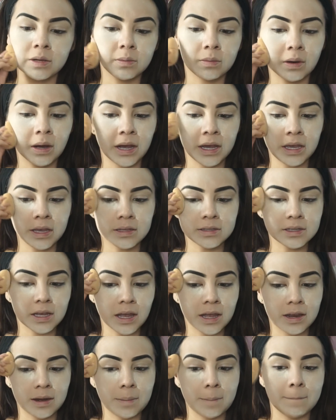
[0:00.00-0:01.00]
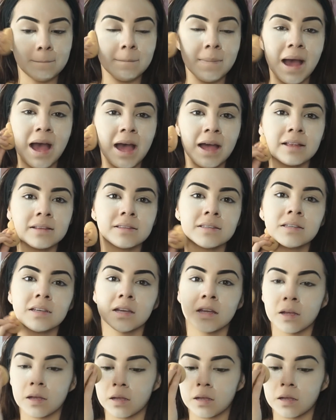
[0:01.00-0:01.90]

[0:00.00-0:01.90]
white and matte.